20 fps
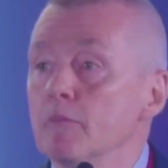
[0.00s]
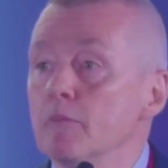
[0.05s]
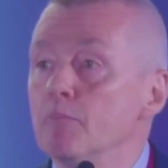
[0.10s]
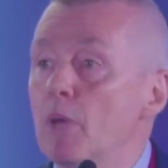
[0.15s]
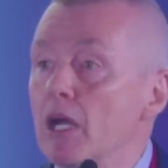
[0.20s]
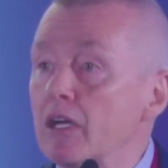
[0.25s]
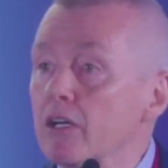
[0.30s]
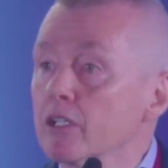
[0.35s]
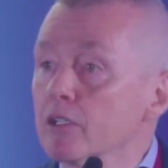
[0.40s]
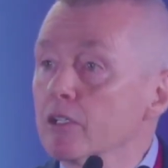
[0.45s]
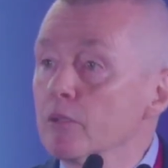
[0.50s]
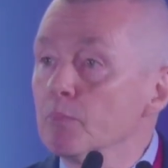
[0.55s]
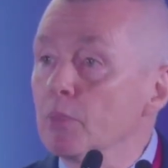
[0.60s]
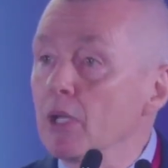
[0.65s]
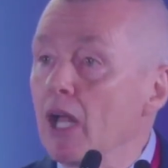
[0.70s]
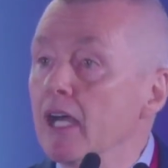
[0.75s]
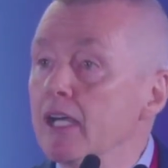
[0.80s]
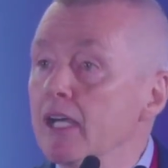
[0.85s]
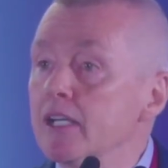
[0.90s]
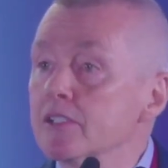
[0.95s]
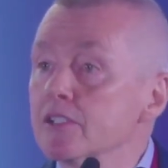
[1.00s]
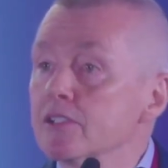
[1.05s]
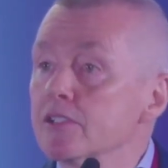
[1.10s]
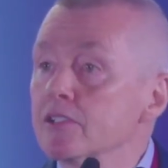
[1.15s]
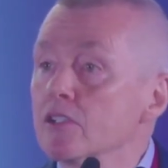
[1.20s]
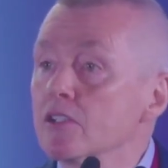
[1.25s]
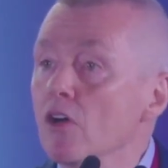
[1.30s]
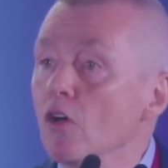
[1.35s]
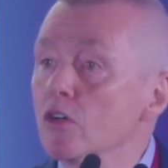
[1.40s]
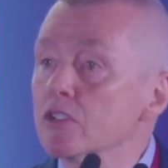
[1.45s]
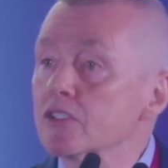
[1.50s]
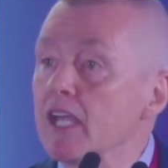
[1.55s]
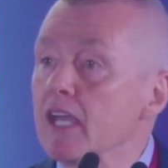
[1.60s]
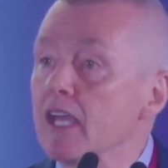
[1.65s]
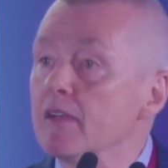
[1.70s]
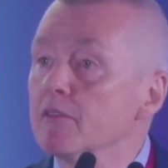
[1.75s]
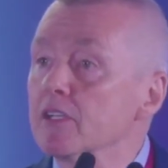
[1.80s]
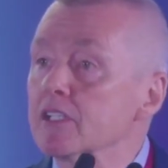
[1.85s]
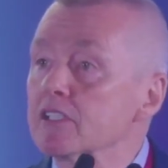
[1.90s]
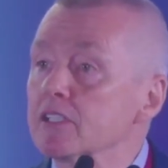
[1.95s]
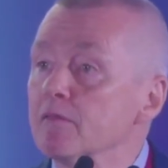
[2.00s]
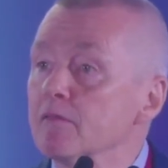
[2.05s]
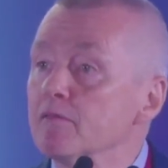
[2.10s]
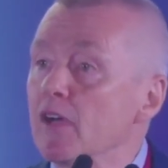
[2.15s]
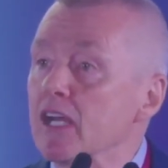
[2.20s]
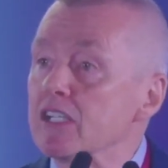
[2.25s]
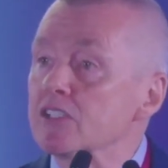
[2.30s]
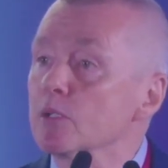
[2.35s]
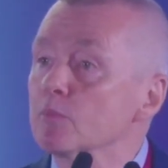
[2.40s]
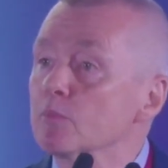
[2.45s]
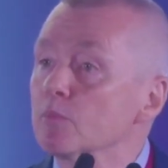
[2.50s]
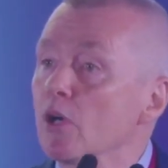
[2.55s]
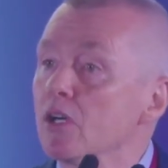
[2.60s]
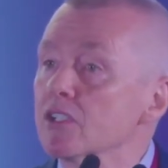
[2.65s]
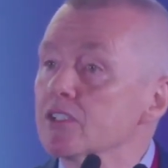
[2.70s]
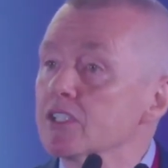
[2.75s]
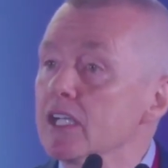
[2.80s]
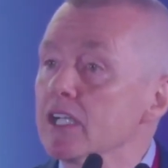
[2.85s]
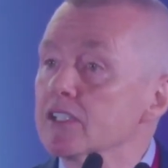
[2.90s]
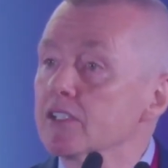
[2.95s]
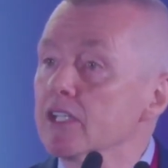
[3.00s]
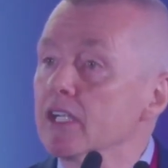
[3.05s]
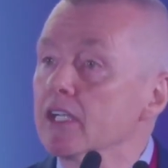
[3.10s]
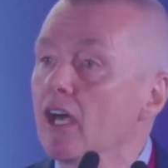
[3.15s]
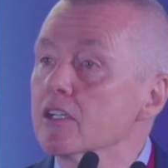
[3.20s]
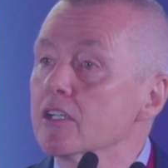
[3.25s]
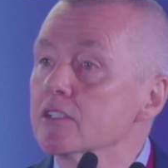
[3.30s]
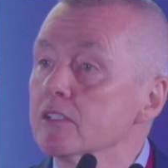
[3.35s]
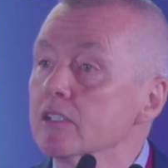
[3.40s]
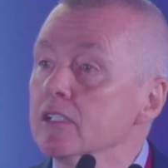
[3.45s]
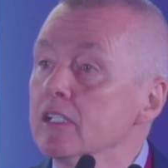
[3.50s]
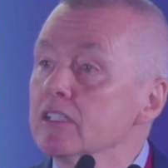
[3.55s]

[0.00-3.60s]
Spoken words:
Better compliance, cost savings, and faster processing are